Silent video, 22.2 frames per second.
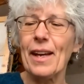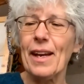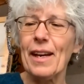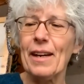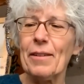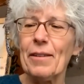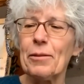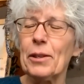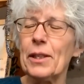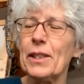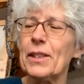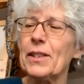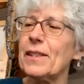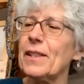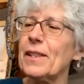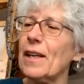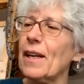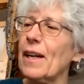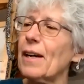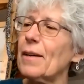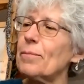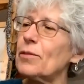Yeah. I was
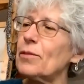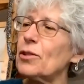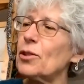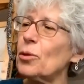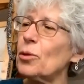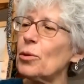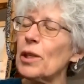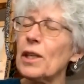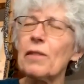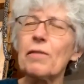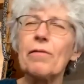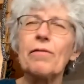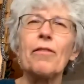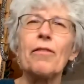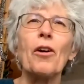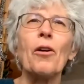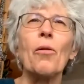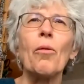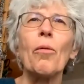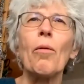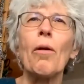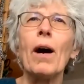doing for
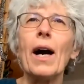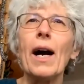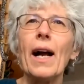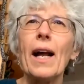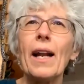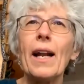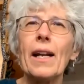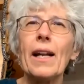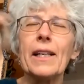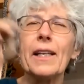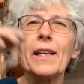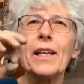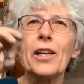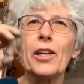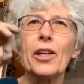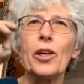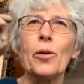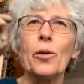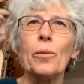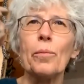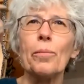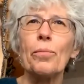a while, you
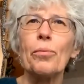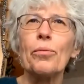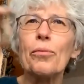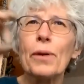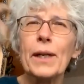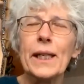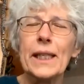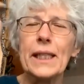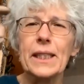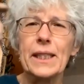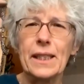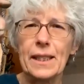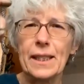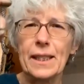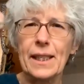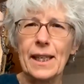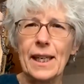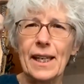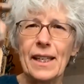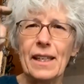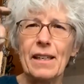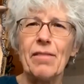know, pointed
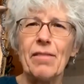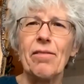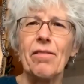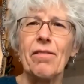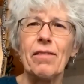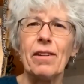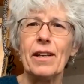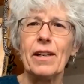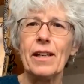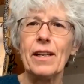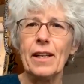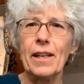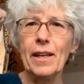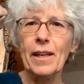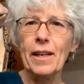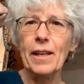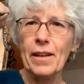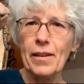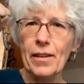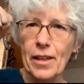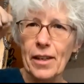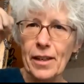kind
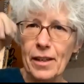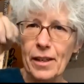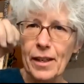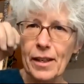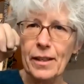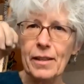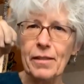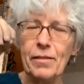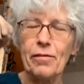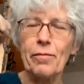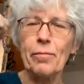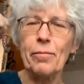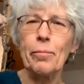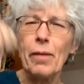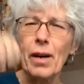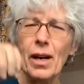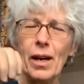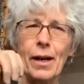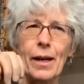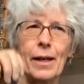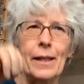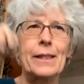of
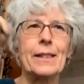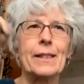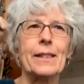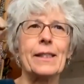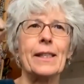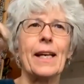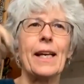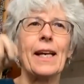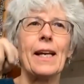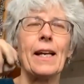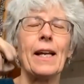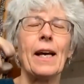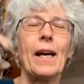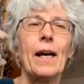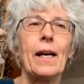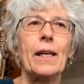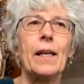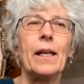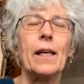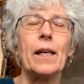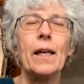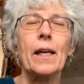marks, and
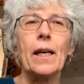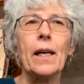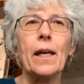I